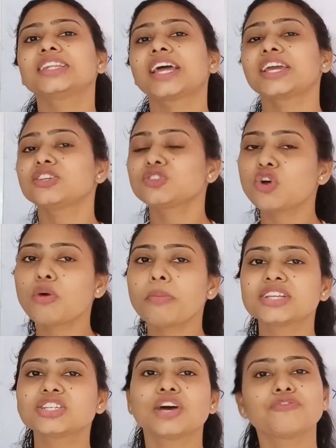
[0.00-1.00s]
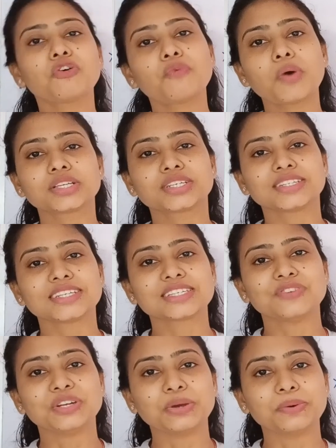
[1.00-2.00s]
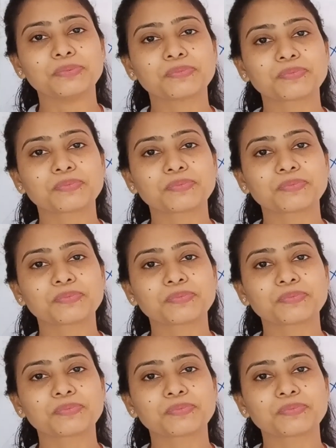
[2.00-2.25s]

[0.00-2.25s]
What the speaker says: Thank you so much for watching this video.